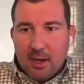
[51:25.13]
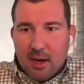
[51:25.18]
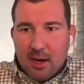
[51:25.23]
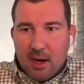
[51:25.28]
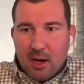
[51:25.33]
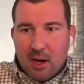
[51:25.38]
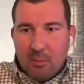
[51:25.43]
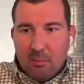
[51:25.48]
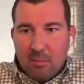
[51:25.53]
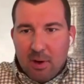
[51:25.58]

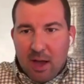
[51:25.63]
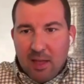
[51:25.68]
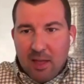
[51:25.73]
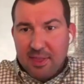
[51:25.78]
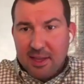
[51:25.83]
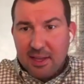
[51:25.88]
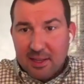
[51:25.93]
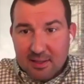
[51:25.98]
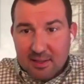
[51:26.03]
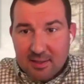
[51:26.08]
I
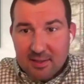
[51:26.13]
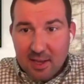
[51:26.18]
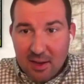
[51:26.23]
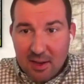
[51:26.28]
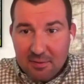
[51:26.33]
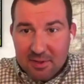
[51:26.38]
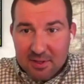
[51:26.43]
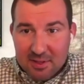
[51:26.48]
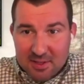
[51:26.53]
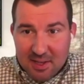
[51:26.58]
think it's
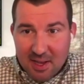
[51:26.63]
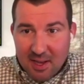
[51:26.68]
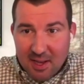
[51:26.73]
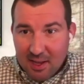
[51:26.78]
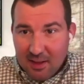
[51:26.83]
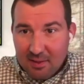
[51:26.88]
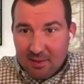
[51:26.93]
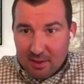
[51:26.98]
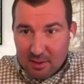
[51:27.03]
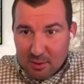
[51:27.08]
safe to
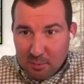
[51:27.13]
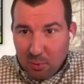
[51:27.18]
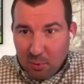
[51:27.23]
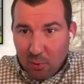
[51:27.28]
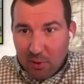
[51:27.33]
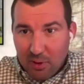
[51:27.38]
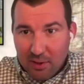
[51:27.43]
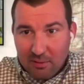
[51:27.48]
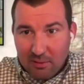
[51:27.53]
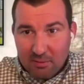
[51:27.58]
say at this
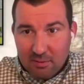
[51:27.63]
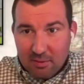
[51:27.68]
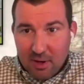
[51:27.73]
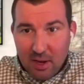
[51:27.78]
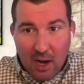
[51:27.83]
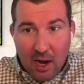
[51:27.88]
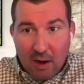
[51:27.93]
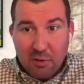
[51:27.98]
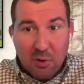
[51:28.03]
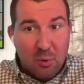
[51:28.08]
point,
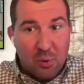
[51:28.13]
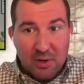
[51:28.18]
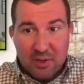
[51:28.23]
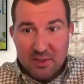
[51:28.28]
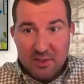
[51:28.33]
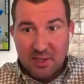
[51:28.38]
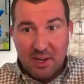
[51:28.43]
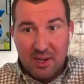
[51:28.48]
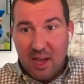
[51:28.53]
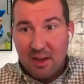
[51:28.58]
everyone
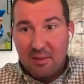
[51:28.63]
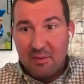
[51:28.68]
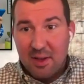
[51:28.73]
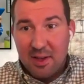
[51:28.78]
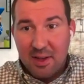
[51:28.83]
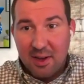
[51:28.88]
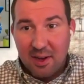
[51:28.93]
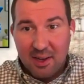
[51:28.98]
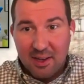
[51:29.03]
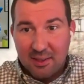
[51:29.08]
is going to have
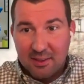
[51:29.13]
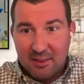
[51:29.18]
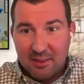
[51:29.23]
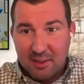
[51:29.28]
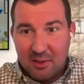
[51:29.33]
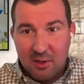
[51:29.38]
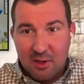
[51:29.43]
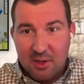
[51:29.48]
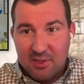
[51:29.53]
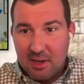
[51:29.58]
AI
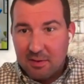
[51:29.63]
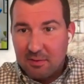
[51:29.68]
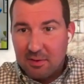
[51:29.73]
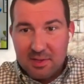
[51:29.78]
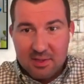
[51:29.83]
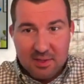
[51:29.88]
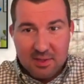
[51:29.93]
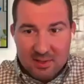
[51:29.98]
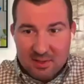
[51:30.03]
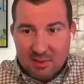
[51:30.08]
across
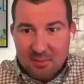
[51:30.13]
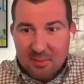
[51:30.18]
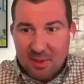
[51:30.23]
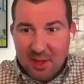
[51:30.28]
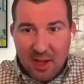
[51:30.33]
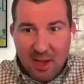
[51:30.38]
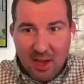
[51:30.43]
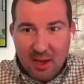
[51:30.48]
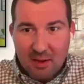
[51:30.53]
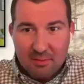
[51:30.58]
every system
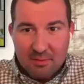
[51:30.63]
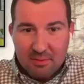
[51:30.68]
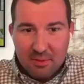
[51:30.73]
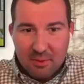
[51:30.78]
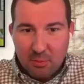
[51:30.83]
they have.